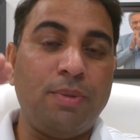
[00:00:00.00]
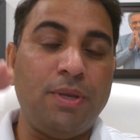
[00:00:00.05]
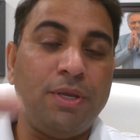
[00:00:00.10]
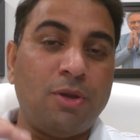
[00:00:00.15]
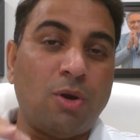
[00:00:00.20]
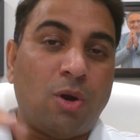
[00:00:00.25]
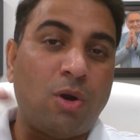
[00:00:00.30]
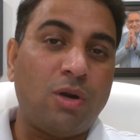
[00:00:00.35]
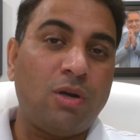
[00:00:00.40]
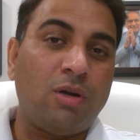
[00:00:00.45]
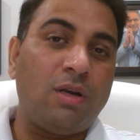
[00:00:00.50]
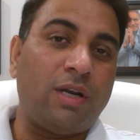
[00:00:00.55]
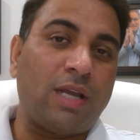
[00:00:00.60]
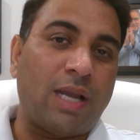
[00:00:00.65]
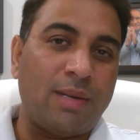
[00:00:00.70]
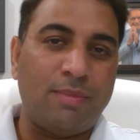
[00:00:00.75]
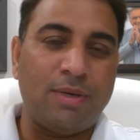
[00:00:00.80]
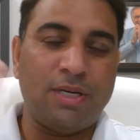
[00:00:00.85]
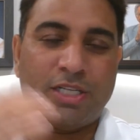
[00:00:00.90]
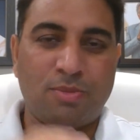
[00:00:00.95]
beyond
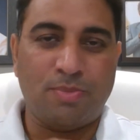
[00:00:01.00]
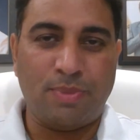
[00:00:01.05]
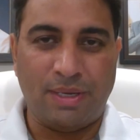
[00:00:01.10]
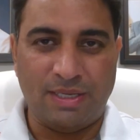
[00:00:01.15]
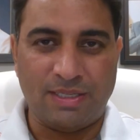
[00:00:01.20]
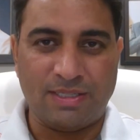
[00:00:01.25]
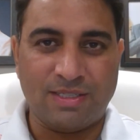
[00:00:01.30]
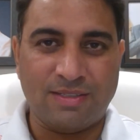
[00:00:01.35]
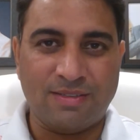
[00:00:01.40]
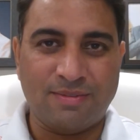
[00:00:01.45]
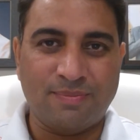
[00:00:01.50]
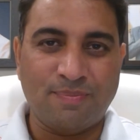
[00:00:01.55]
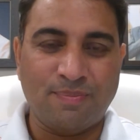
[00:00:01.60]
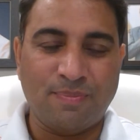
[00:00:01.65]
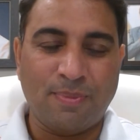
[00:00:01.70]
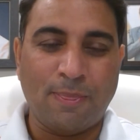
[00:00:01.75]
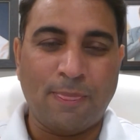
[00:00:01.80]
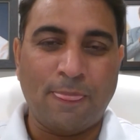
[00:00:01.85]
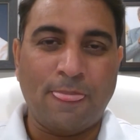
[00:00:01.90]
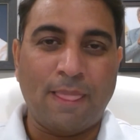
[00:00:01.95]
time and space.
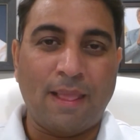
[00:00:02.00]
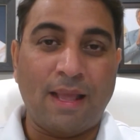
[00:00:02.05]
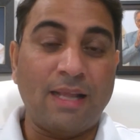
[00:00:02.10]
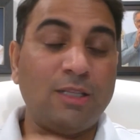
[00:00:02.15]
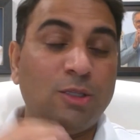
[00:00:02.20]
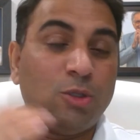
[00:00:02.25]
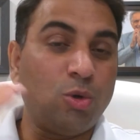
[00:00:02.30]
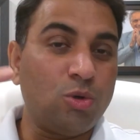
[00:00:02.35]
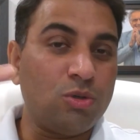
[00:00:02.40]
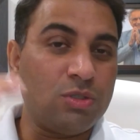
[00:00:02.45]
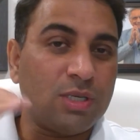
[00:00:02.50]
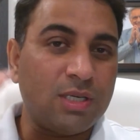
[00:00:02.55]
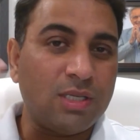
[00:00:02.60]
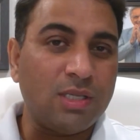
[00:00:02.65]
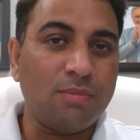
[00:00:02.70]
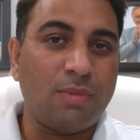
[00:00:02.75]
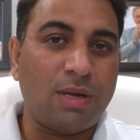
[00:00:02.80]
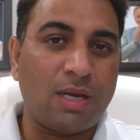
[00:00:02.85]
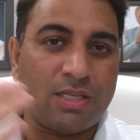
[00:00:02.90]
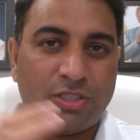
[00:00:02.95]
And those are
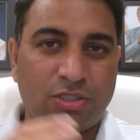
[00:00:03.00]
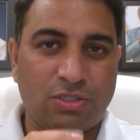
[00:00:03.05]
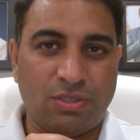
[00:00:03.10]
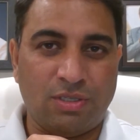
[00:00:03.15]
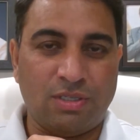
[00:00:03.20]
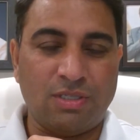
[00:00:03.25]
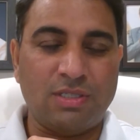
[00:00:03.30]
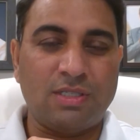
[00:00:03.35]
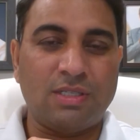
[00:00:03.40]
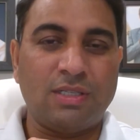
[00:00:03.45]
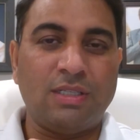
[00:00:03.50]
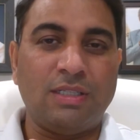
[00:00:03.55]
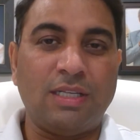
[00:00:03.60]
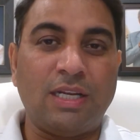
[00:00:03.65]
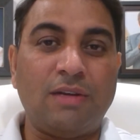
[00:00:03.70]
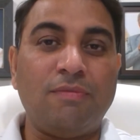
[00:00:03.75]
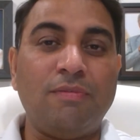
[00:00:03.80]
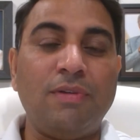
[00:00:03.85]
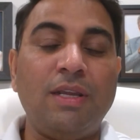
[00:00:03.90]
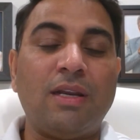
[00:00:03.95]
the masters
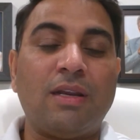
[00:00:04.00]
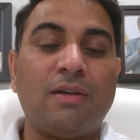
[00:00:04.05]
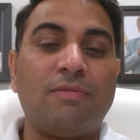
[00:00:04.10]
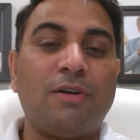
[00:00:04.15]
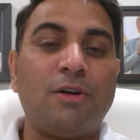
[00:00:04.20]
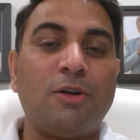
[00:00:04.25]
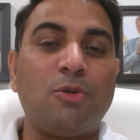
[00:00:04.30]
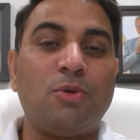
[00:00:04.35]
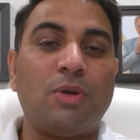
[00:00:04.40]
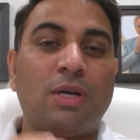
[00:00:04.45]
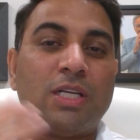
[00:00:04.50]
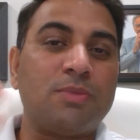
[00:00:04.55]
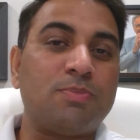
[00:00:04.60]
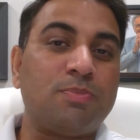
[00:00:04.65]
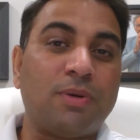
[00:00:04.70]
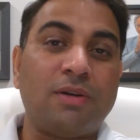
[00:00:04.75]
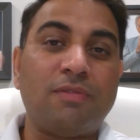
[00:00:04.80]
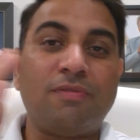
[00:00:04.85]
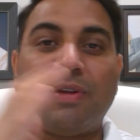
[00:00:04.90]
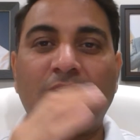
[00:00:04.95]
that we refer to as
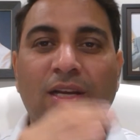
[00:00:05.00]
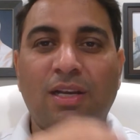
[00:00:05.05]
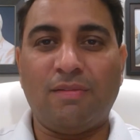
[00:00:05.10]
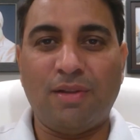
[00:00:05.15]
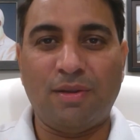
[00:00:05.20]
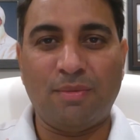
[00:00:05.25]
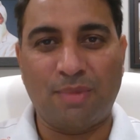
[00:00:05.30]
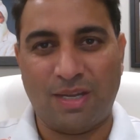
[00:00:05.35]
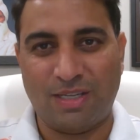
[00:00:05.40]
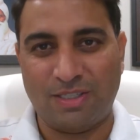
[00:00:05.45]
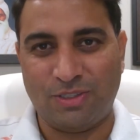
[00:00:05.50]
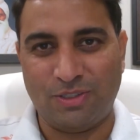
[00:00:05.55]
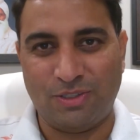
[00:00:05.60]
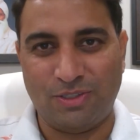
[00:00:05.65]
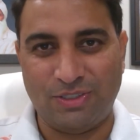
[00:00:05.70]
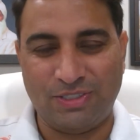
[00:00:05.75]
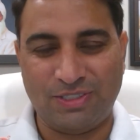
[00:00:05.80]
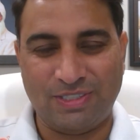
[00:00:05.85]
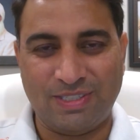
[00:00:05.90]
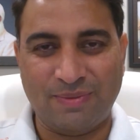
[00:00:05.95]
perfect living
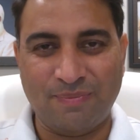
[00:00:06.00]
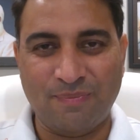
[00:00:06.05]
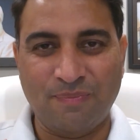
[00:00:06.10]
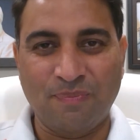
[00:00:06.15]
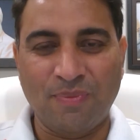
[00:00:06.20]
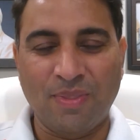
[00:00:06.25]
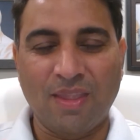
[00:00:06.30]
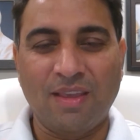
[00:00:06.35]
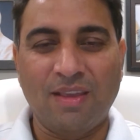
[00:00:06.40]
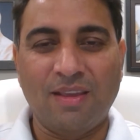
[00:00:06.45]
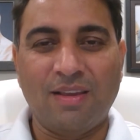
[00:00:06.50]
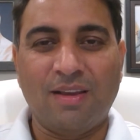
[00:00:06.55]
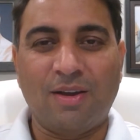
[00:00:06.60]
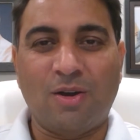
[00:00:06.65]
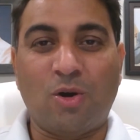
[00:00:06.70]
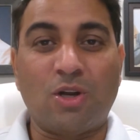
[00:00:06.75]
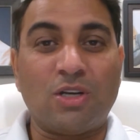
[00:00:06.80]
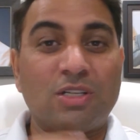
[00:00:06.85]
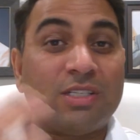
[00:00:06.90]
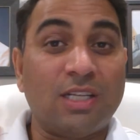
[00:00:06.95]
masters
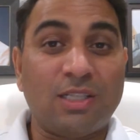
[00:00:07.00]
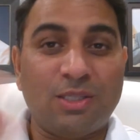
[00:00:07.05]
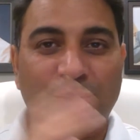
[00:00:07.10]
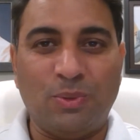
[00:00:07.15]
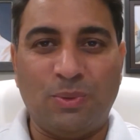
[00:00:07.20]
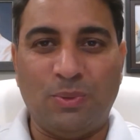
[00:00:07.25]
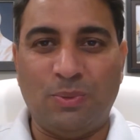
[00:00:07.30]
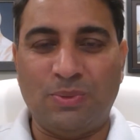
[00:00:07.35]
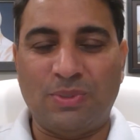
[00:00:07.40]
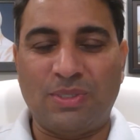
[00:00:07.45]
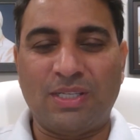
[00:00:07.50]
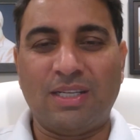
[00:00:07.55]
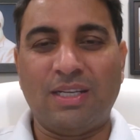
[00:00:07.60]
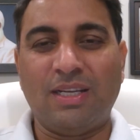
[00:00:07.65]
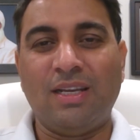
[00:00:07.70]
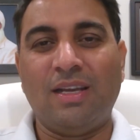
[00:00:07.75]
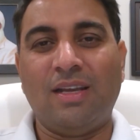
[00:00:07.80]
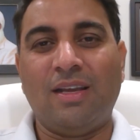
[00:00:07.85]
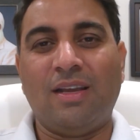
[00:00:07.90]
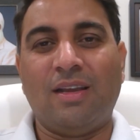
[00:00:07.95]
or satgurus.
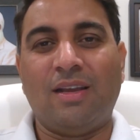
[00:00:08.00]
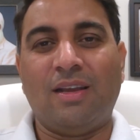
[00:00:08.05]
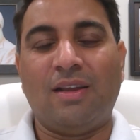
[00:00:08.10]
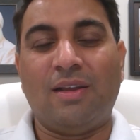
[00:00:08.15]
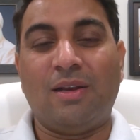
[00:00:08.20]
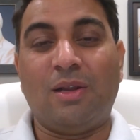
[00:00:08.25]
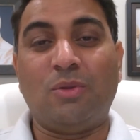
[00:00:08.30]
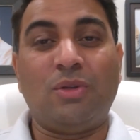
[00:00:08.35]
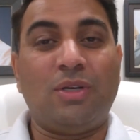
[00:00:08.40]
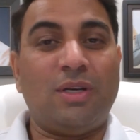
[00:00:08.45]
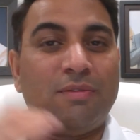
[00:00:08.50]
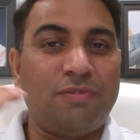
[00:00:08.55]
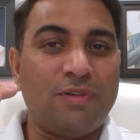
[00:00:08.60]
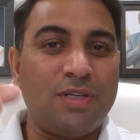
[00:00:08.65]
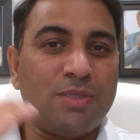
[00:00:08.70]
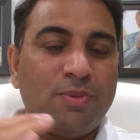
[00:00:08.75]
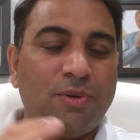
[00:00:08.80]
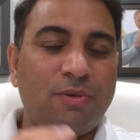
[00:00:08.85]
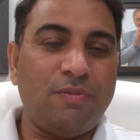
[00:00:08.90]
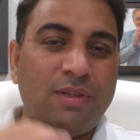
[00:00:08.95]
Now the
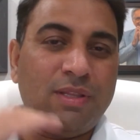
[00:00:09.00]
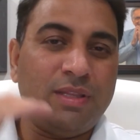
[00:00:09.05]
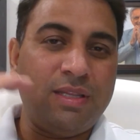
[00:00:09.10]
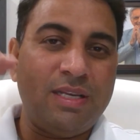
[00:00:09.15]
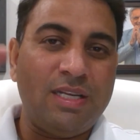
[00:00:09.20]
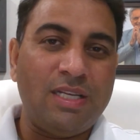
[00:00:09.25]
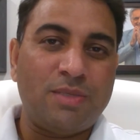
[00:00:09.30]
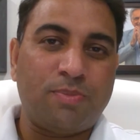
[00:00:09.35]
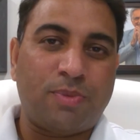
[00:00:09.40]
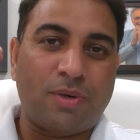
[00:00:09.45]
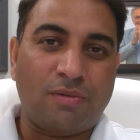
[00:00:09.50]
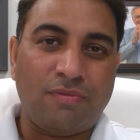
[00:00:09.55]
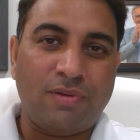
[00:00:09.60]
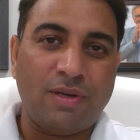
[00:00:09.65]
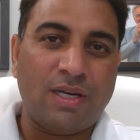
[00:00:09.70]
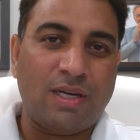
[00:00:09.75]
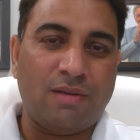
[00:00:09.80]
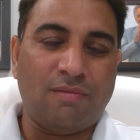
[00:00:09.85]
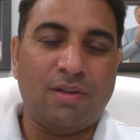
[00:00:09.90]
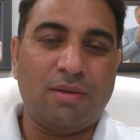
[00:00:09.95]
difference between these
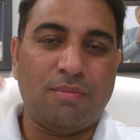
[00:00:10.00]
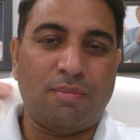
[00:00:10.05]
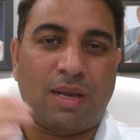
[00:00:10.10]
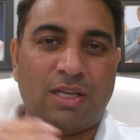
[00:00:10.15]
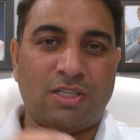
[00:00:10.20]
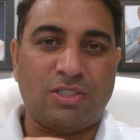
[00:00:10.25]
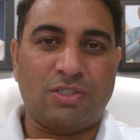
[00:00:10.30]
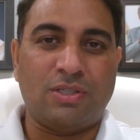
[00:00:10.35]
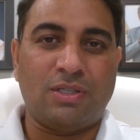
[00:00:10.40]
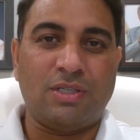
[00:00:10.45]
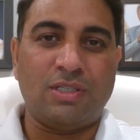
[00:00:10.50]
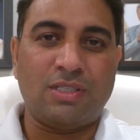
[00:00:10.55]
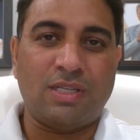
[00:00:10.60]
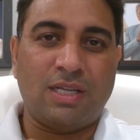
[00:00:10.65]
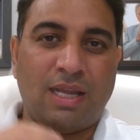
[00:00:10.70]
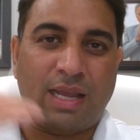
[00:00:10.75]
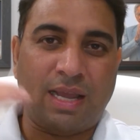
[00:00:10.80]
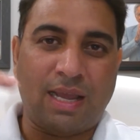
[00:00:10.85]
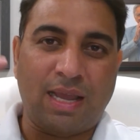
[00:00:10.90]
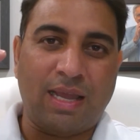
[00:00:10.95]
perfect living masters
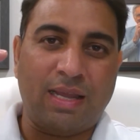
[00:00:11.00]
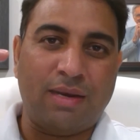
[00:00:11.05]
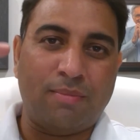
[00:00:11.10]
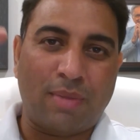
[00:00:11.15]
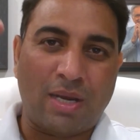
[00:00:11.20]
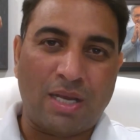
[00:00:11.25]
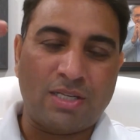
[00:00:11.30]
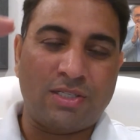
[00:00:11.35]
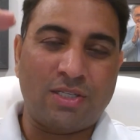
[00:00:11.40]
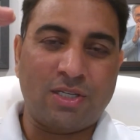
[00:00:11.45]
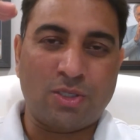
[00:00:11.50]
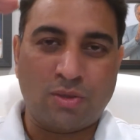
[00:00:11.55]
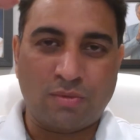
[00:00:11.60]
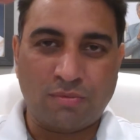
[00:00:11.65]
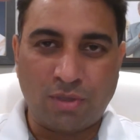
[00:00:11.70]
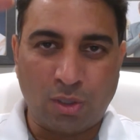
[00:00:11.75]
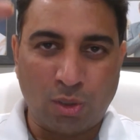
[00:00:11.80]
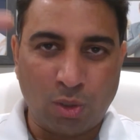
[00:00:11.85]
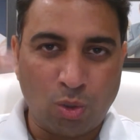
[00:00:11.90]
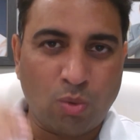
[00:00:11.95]
and masters of
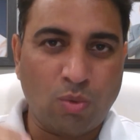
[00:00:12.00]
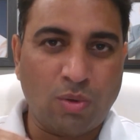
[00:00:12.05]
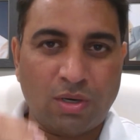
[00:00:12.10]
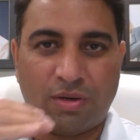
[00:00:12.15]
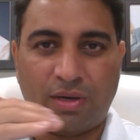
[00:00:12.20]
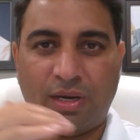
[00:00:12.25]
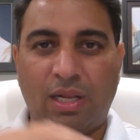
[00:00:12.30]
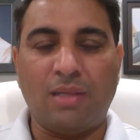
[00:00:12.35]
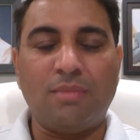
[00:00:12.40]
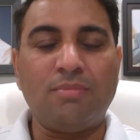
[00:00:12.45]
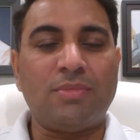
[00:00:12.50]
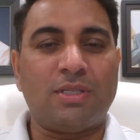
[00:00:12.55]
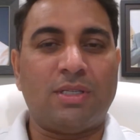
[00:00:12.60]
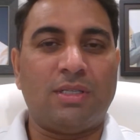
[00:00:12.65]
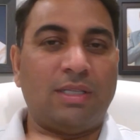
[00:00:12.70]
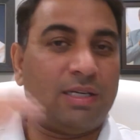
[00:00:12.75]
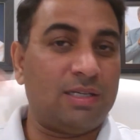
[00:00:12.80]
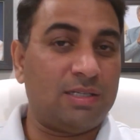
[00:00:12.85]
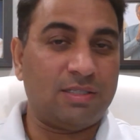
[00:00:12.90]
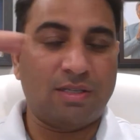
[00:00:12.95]
the lower realms,
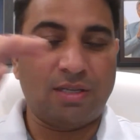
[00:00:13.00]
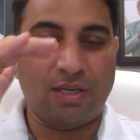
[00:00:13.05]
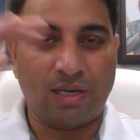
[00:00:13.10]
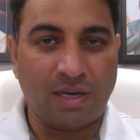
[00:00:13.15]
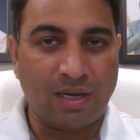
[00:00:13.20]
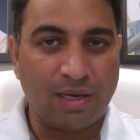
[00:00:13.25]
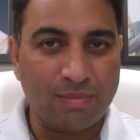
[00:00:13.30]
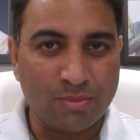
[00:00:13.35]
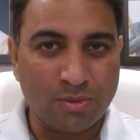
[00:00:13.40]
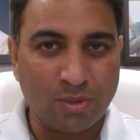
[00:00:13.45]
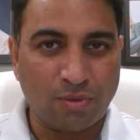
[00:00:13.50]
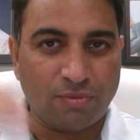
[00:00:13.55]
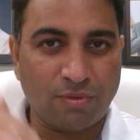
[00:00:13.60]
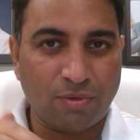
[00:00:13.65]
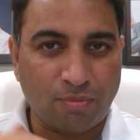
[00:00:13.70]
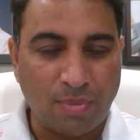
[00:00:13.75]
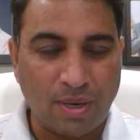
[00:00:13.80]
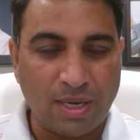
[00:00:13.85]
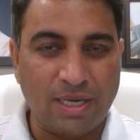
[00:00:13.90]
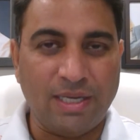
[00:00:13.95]
that is the realms of the
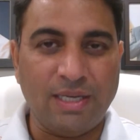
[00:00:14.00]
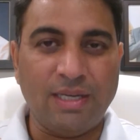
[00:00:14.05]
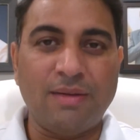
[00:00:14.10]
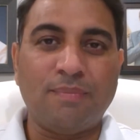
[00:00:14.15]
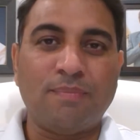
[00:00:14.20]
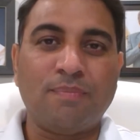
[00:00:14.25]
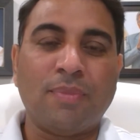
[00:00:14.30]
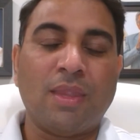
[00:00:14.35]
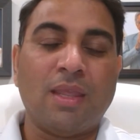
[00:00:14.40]
mind,